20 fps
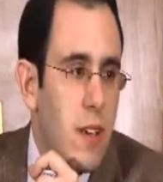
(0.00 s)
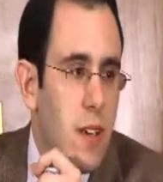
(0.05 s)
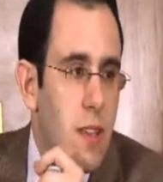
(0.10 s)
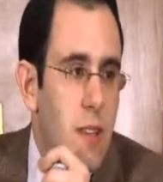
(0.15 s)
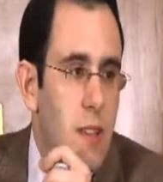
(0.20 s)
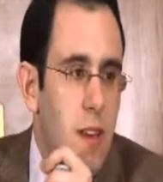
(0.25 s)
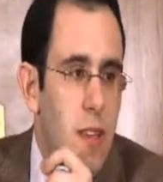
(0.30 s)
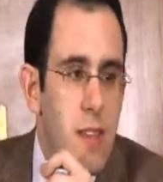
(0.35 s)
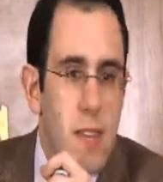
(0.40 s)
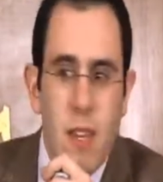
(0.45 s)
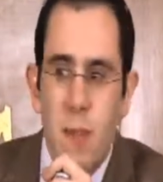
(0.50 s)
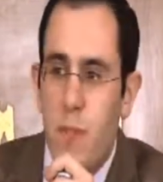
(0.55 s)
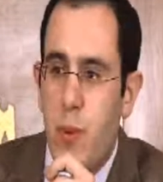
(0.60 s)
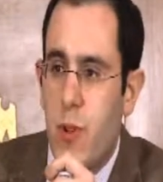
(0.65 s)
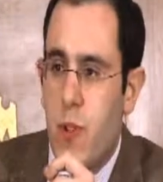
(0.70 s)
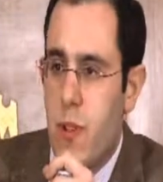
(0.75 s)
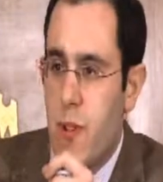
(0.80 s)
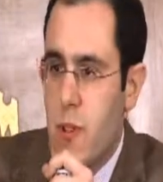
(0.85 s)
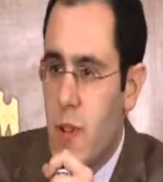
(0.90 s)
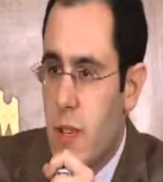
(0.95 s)
that I think
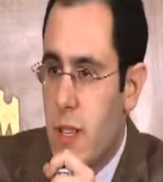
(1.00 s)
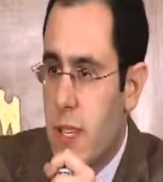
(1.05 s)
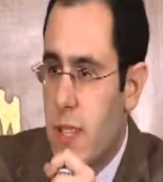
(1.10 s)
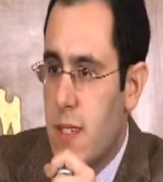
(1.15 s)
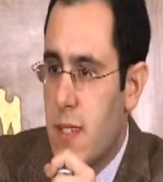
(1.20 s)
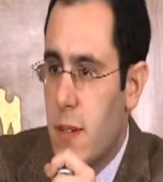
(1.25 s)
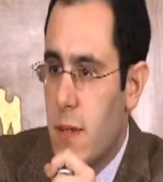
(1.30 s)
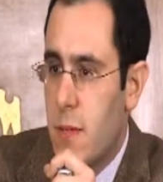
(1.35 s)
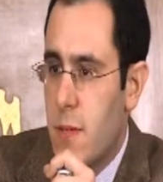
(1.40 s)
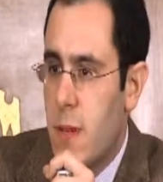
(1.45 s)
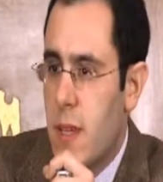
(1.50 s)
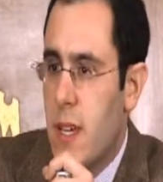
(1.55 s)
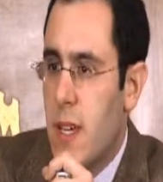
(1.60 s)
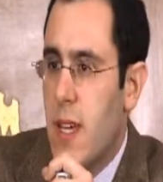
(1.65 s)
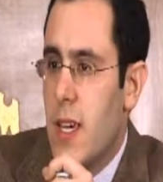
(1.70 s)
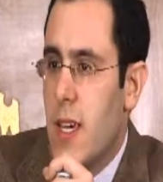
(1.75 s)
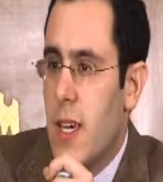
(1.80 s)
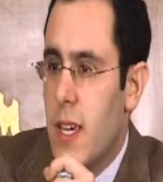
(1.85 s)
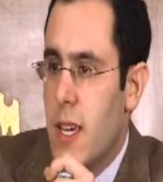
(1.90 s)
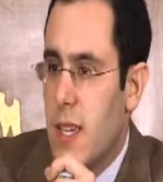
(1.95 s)
pluralism
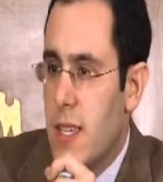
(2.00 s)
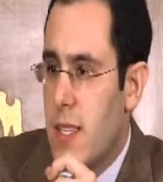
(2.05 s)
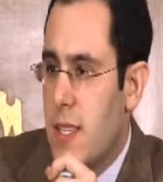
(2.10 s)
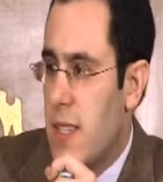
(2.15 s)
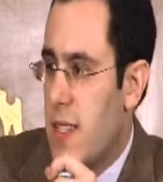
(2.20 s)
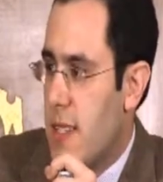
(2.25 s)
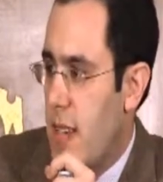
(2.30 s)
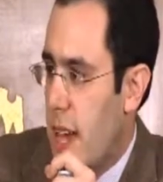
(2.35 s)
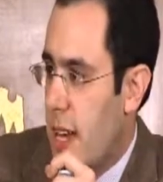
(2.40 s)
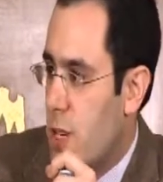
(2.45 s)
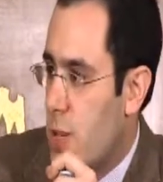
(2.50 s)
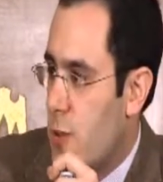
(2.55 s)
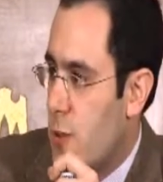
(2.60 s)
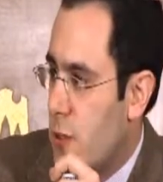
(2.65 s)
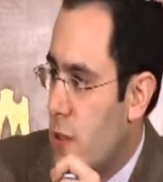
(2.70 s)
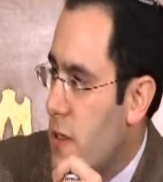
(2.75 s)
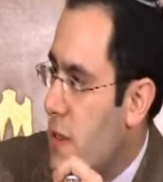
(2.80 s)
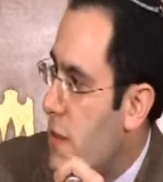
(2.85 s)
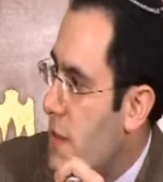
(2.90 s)
is contextual.